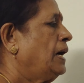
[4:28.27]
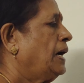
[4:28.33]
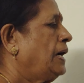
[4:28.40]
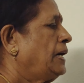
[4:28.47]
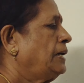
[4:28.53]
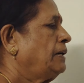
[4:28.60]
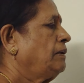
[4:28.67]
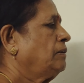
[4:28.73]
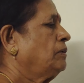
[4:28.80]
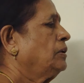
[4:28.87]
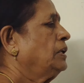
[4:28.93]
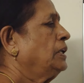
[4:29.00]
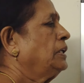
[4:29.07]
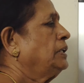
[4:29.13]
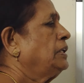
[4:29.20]
And
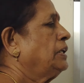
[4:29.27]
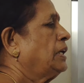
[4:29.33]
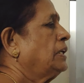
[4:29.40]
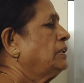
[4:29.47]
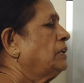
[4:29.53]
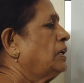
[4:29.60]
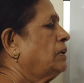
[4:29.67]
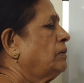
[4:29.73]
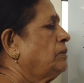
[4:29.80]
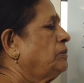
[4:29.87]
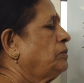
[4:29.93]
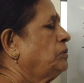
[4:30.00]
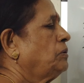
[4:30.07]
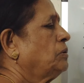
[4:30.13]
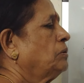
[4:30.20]
here,
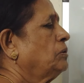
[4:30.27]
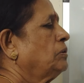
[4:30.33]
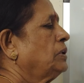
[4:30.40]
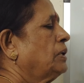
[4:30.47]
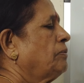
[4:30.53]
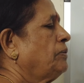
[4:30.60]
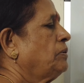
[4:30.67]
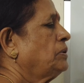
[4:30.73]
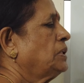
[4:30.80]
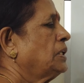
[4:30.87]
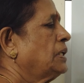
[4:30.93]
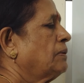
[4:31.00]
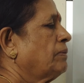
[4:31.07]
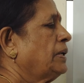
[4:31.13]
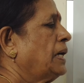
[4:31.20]
due to the
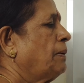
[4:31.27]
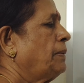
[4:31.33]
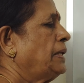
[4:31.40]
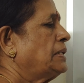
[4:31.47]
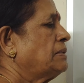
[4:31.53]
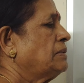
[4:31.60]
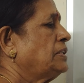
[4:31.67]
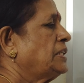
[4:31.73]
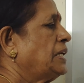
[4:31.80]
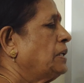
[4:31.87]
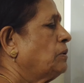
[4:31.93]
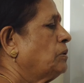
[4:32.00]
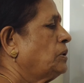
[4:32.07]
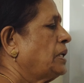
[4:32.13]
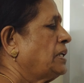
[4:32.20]
fusion of gametes,
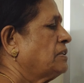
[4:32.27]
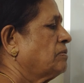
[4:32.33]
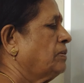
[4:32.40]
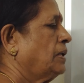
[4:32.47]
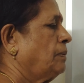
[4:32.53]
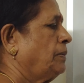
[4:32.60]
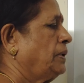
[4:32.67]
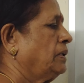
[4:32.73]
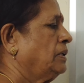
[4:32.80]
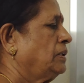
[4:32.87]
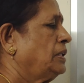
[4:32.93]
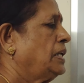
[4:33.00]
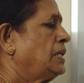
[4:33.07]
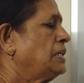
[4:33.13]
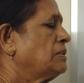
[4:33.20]
zygote is formed.
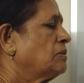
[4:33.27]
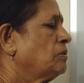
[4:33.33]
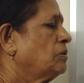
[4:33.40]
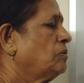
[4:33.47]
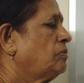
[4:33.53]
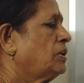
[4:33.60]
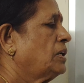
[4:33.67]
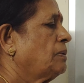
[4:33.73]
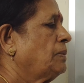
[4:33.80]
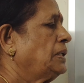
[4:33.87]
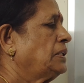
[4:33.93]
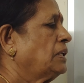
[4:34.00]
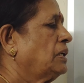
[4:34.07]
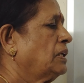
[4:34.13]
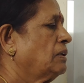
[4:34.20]
There is no
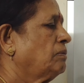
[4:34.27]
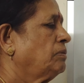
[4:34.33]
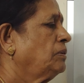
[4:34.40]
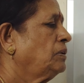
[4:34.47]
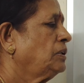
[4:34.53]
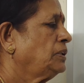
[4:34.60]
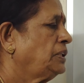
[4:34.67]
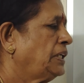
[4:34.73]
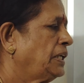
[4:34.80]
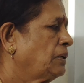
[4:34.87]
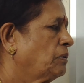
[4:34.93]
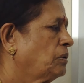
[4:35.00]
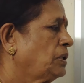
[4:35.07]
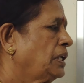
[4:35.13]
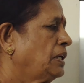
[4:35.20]
formation of
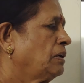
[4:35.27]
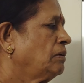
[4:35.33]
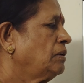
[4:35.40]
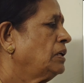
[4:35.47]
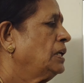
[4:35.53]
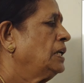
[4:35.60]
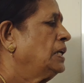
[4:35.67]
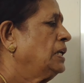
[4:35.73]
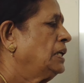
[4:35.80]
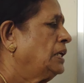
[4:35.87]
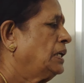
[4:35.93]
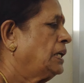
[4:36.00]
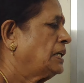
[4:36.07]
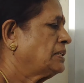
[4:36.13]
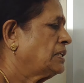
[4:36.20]
zygote in
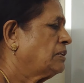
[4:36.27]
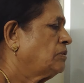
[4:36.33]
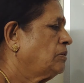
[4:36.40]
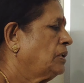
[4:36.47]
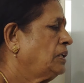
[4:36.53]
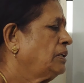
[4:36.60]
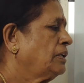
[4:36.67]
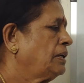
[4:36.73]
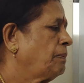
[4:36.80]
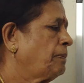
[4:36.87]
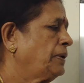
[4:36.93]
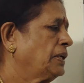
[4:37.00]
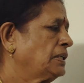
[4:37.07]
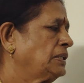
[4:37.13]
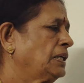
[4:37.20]
asexual
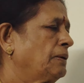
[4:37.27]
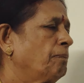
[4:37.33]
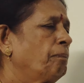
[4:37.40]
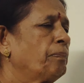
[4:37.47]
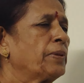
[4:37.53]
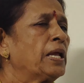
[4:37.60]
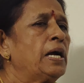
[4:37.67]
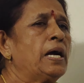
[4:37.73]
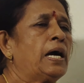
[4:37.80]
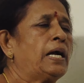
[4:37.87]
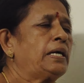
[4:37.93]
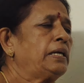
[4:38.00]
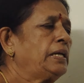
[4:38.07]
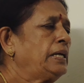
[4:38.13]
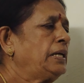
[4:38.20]
reproduction.
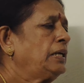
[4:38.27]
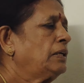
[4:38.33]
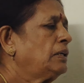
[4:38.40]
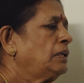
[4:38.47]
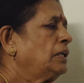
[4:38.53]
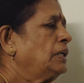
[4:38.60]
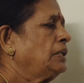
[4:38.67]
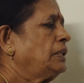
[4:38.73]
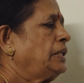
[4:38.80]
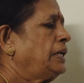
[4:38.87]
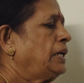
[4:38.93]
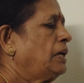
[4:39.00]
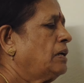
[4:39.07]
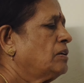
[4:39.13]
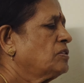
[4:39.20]
And here
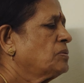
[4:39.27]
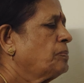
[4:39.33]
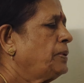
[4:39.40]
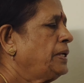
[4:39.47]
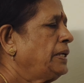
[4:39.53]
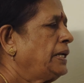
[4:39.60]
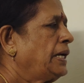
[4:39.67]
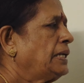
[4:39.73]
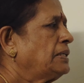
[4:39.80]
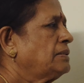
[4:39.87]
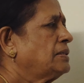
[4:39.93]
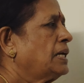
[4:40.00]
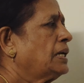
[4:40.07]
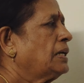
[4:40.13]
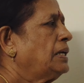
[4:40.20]
the offspring
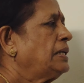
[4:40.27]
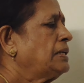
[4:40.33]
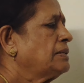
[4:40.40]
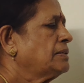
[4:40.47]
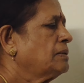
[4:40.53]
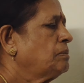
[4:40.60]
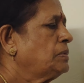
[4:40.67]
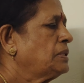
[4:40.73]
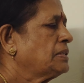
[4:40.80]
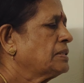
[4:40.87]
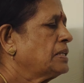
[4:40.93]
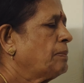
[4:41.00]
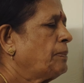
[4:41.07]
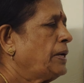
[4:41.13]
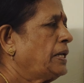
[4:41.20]
exactly resembles
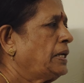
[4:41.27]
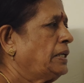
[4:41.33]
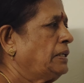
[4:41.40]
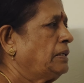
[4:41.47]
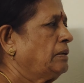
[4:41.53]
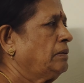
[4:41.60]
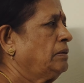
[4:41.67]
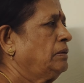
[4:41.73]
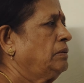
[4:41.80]
the parent.